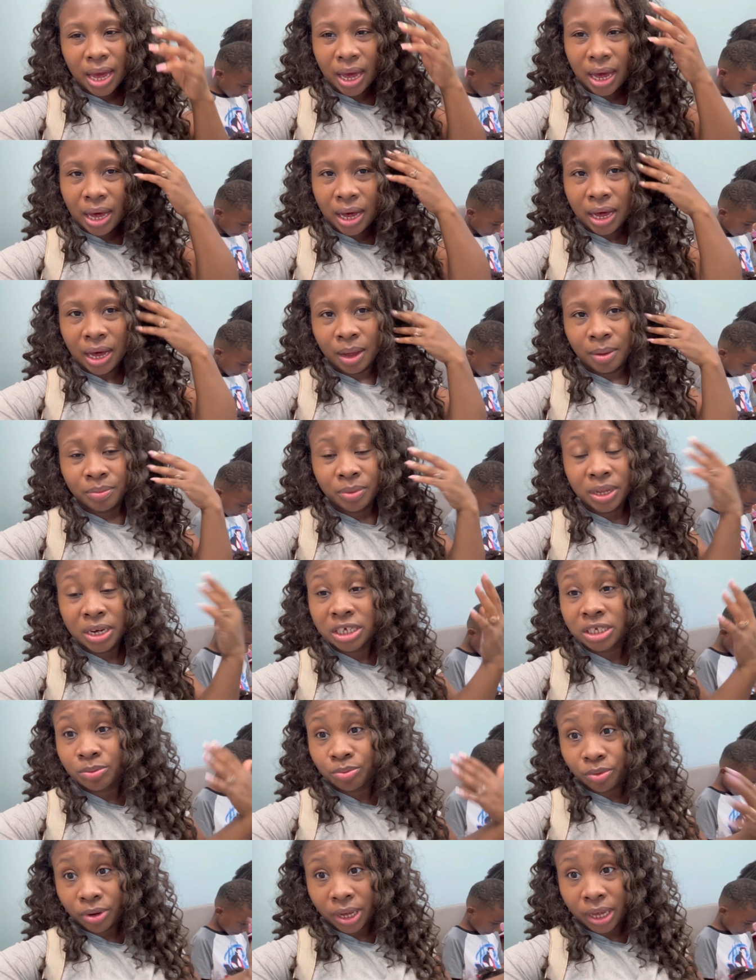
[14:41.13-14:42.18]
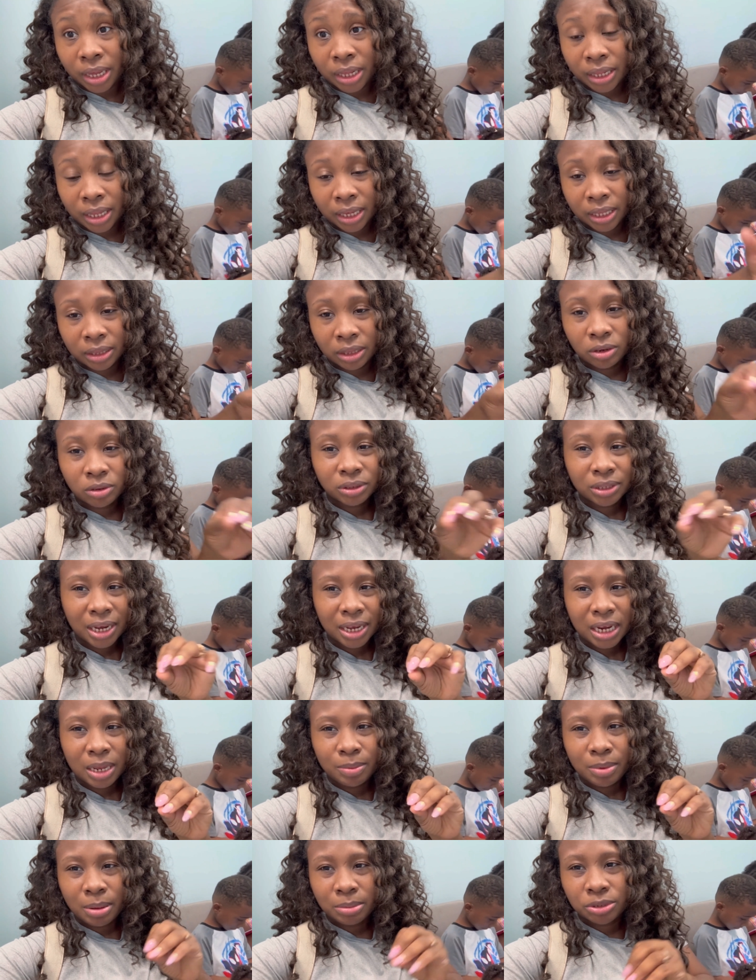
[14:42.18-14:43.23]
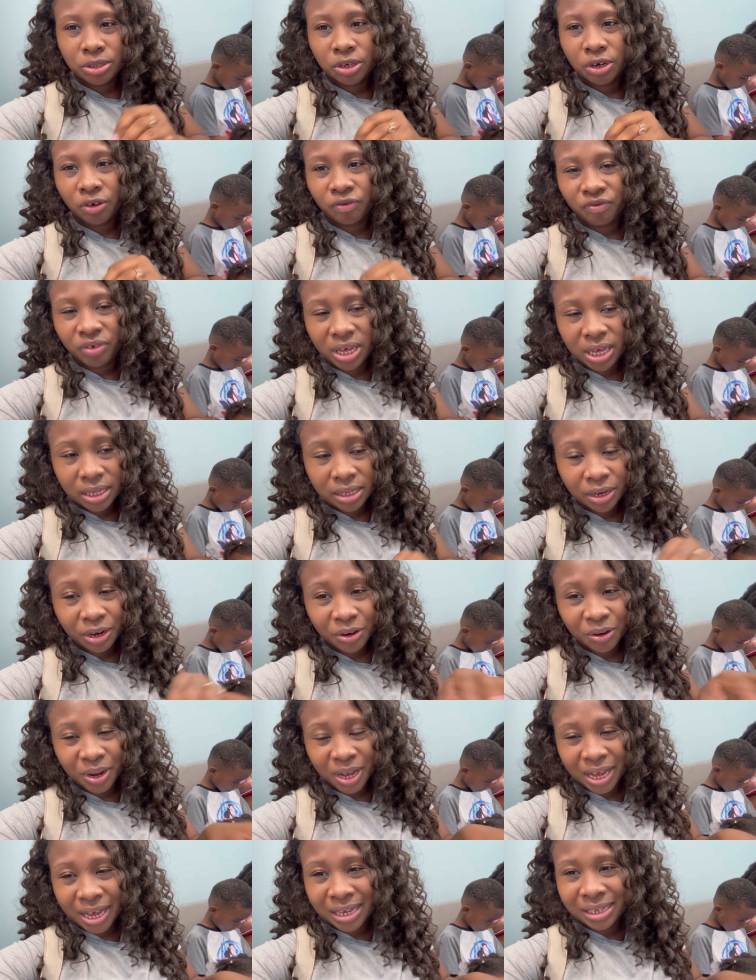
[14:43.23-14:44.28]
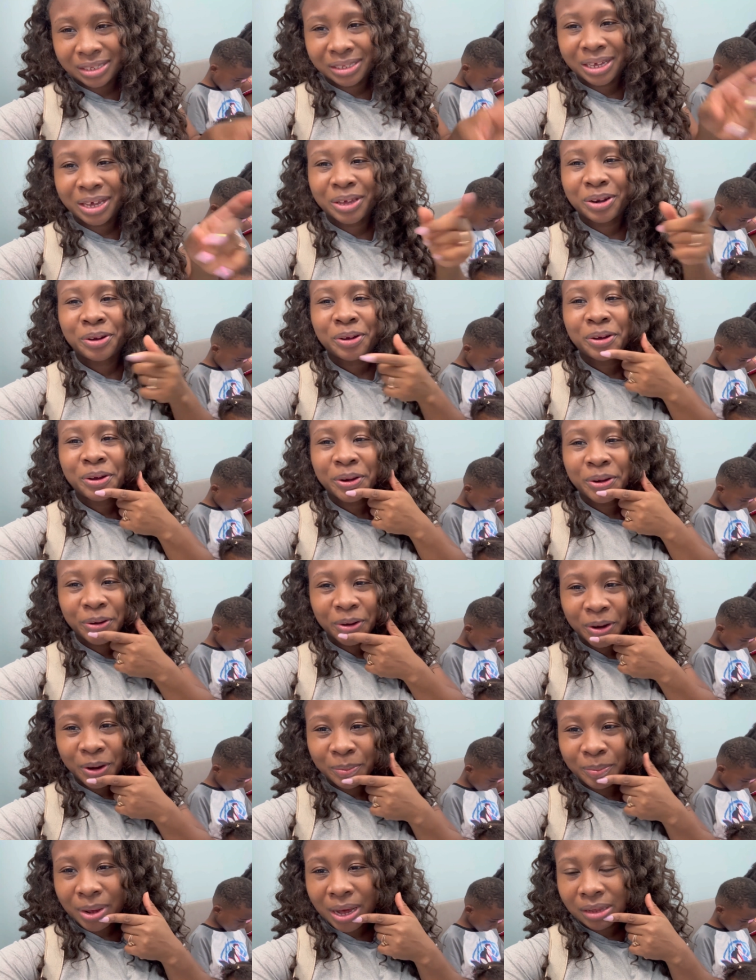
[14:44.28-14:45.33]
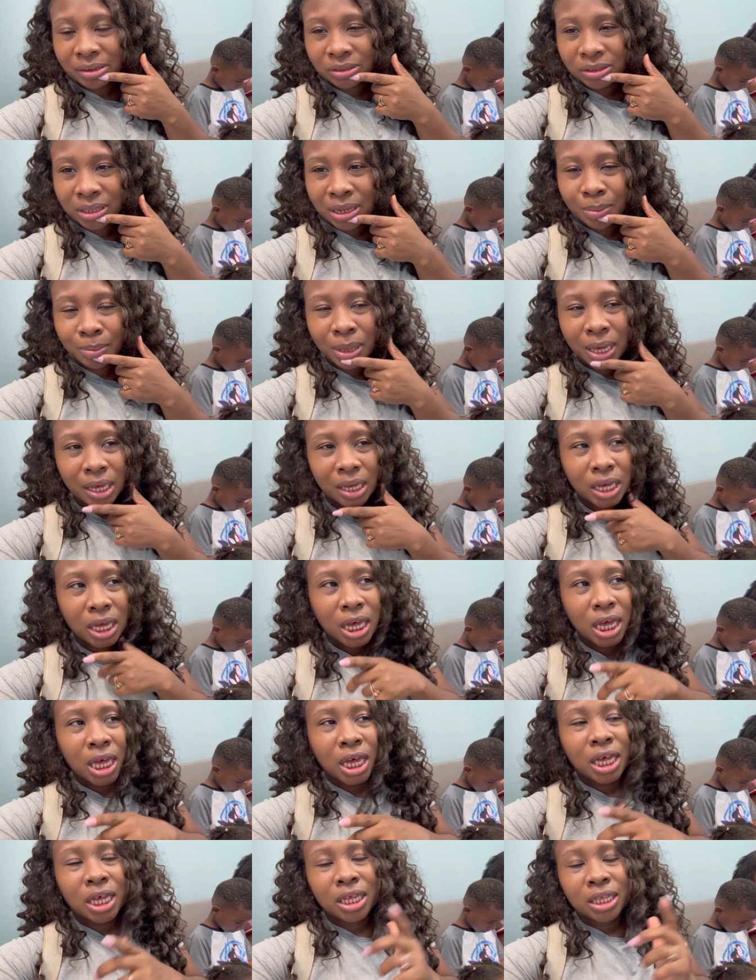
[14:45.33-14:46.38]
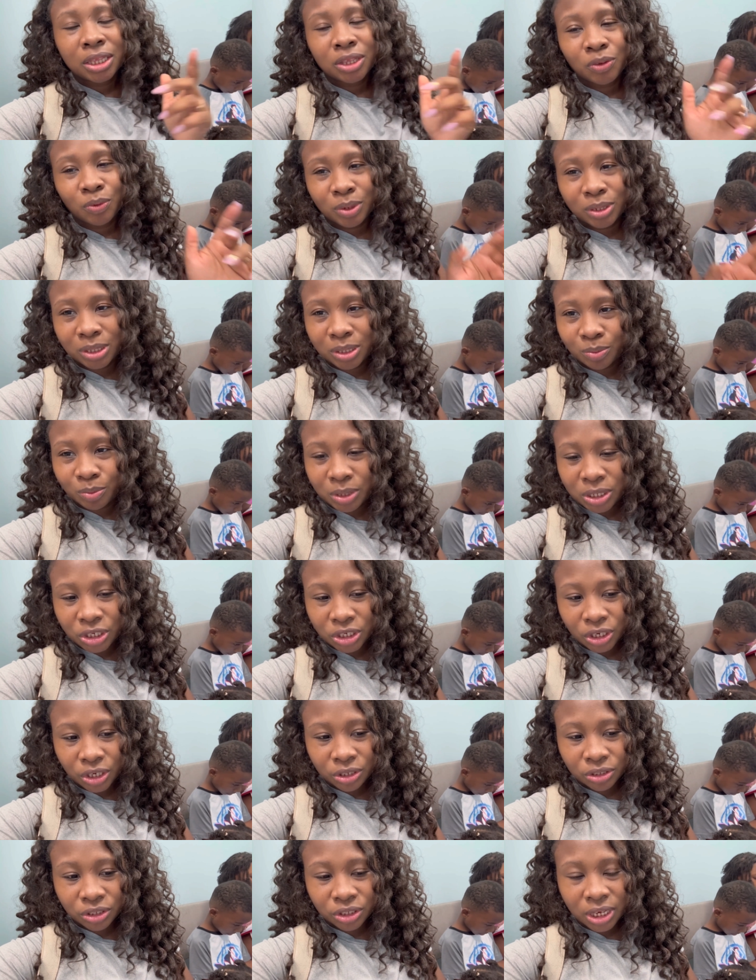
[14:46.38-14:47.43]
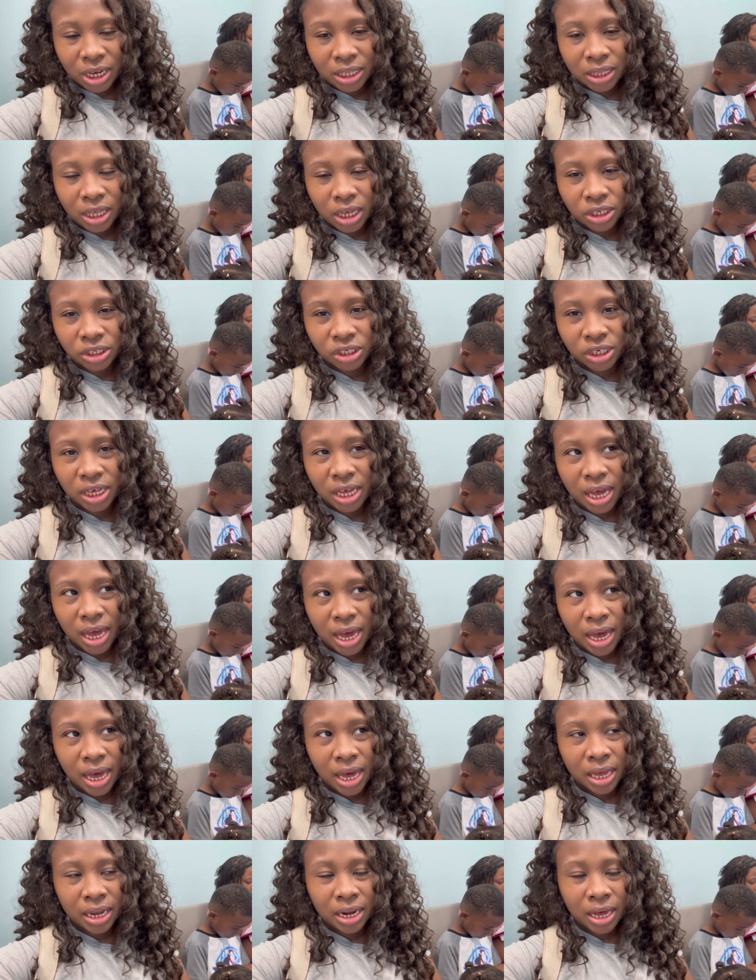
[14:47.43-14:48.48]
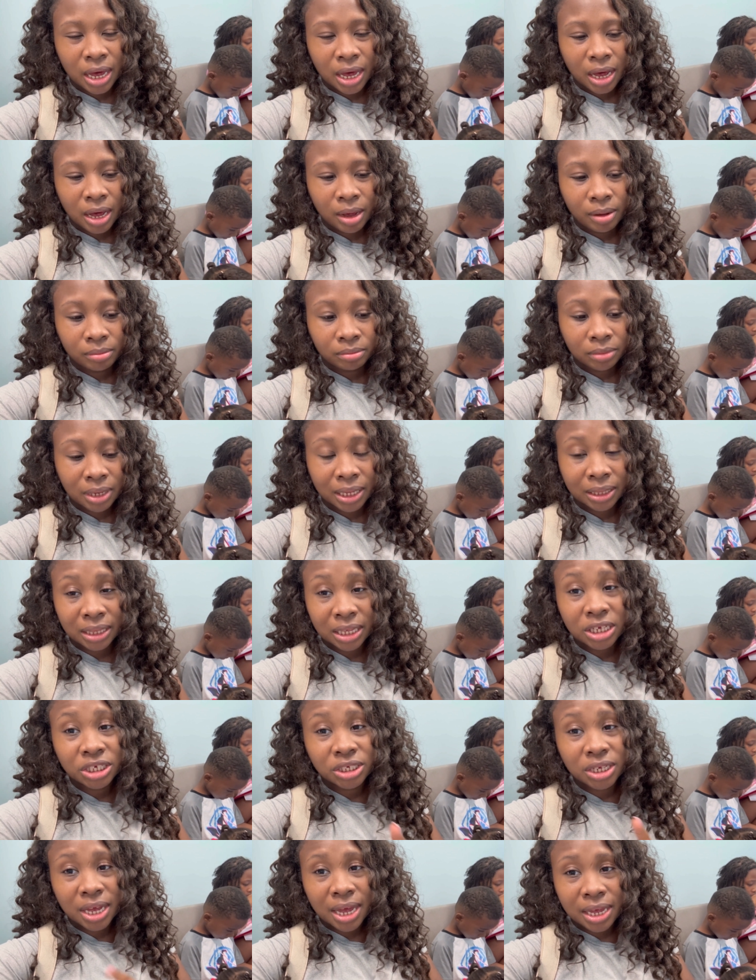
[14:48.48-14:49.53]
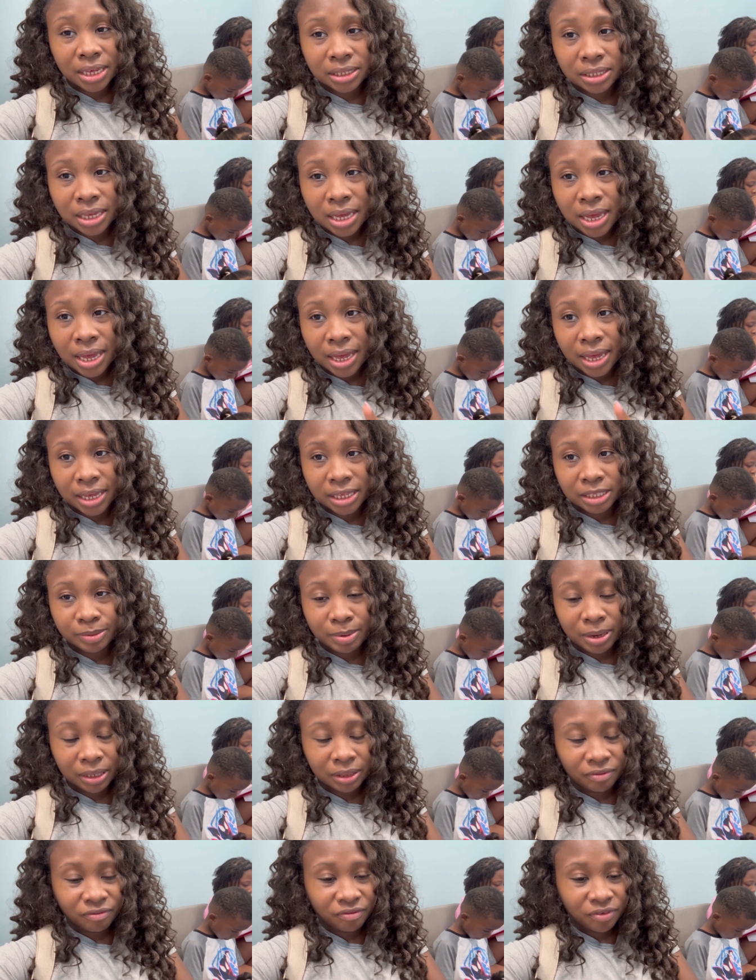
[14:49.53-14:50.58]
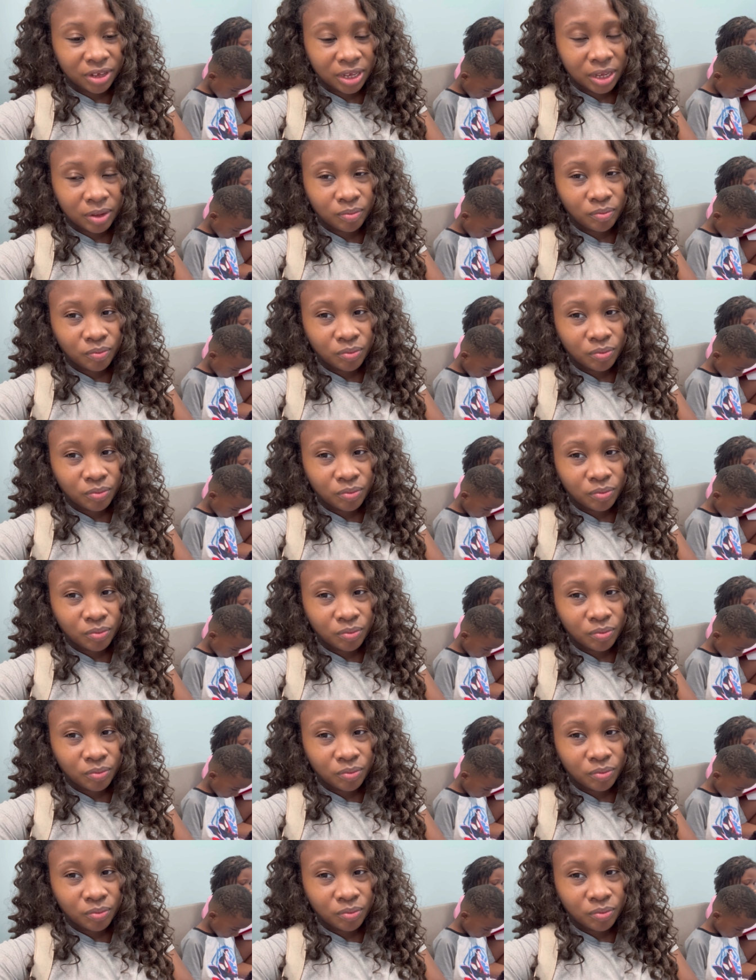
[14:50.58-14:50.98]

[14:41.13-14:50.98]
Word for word: um then it spread like little tiny bumps on her feet her hands and under her mouth so then i'm like doing some research. I thought she had, um, I think she has hands, mouth, and foot,